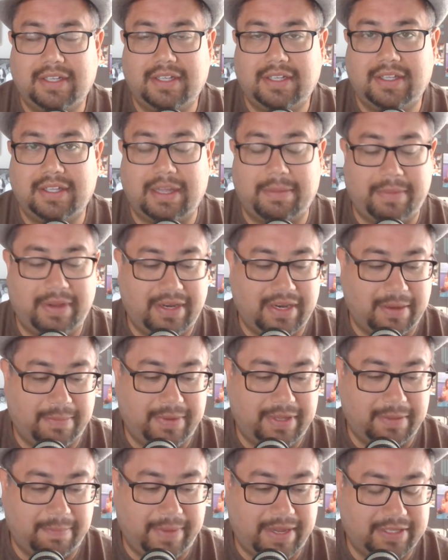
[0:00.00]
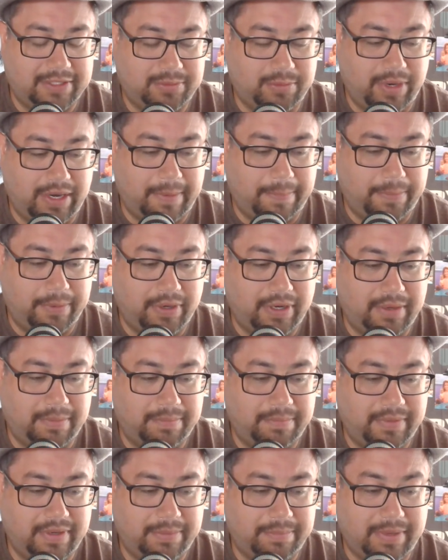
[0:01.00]
that may not be the best way to put it,
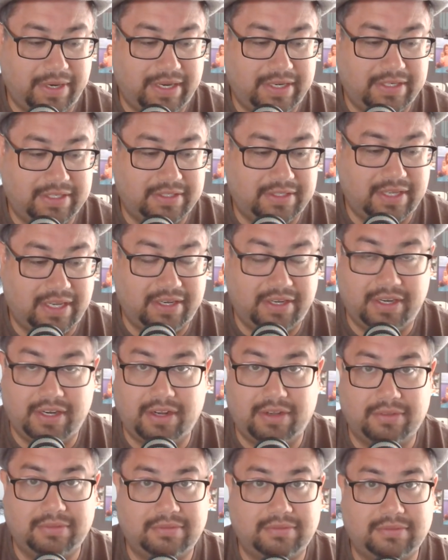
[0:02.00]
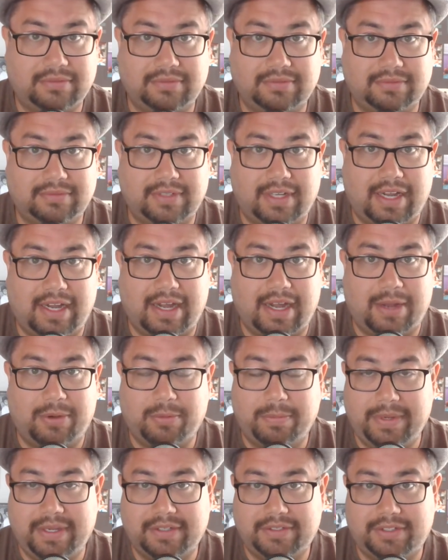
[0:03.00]
eh, but he just said, you know, I will
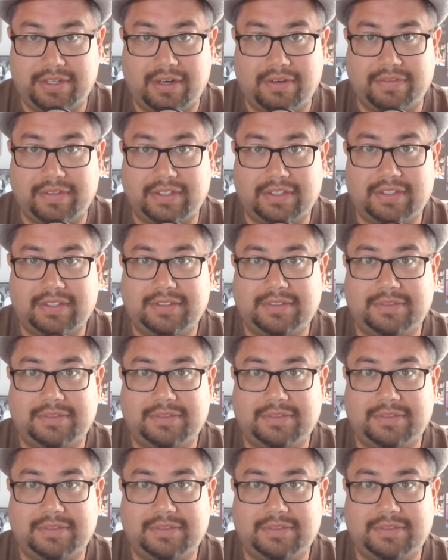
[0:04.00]
be a servant